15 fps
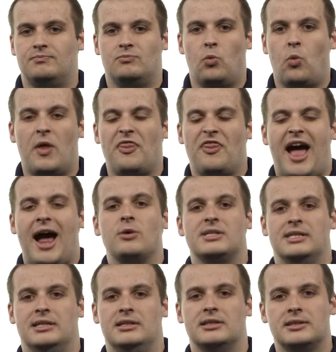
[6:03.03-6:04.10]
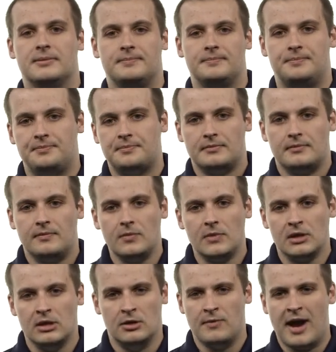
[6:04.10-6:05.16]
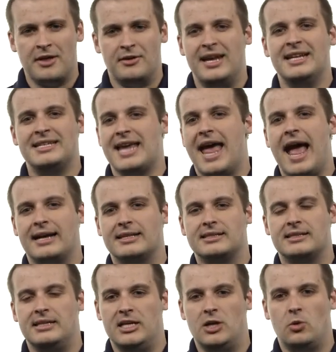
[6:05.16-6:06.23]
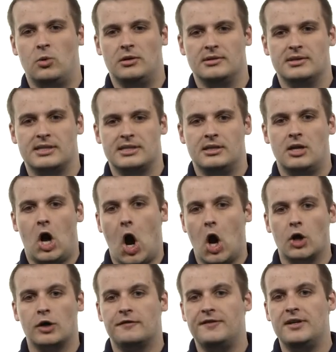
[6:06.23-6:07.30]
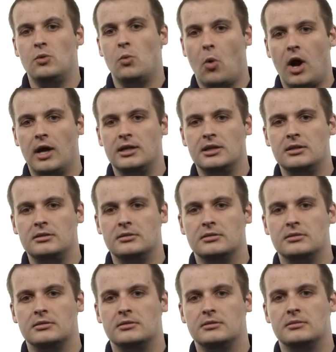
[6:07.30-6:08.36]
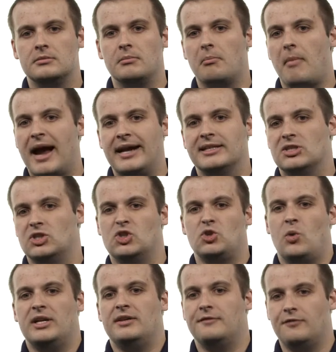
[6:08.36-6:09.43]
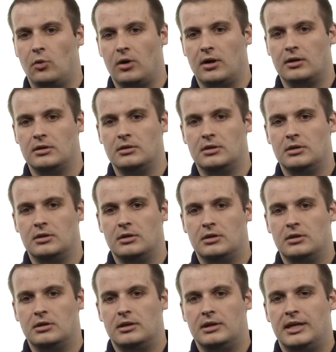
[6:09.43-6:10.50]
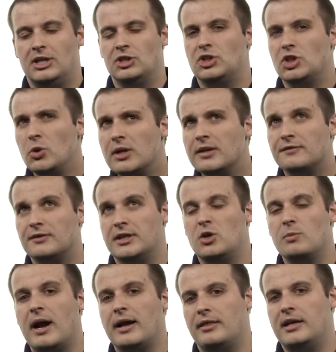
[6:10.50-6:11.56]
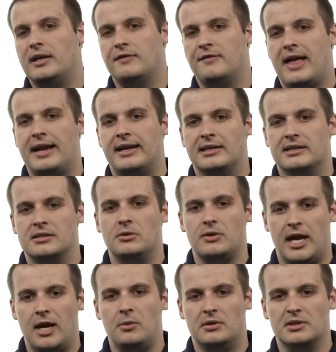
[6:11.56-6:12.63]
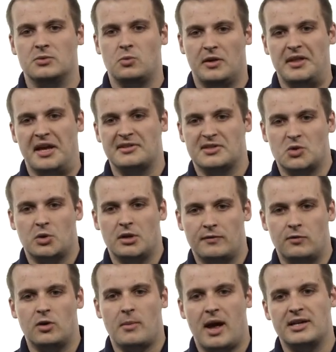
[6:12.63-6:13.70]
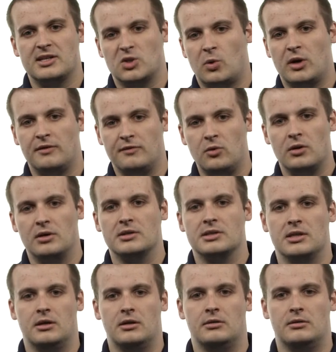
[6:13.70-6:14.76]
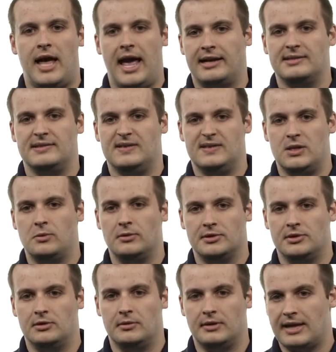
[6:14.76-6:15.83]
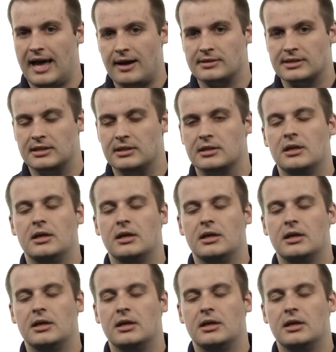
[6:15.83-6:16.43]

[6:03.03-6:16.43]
1000, or rather int x equals argv1 minus 24. Intuitively, you might think of that as, okay, well, it's 1024 minus 24, so x is equal to 1000.